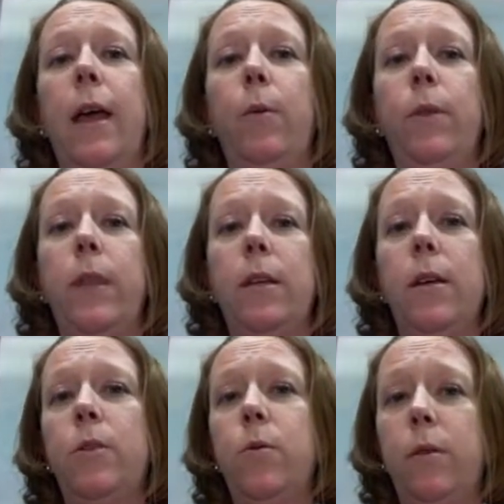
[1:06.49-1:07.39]
And with the
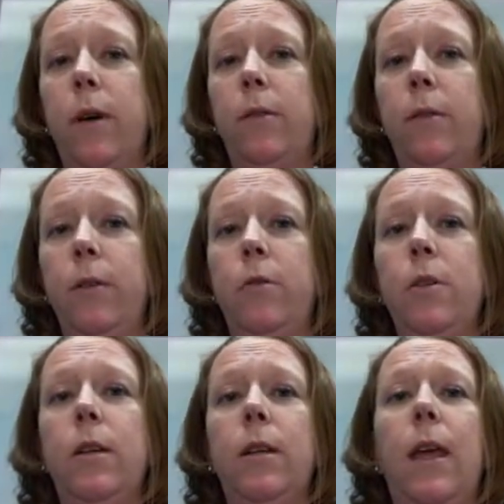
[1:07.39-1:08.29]
Industrial
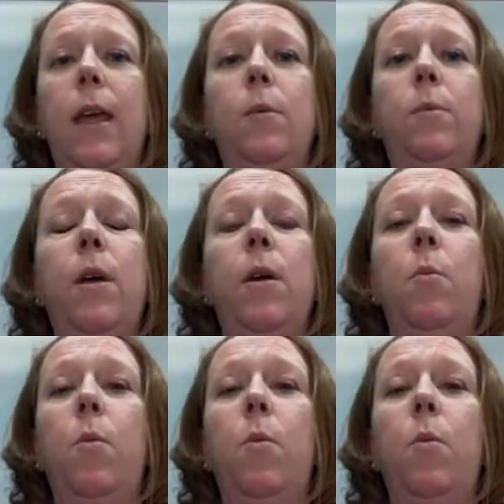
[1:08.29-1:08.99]
Revolution came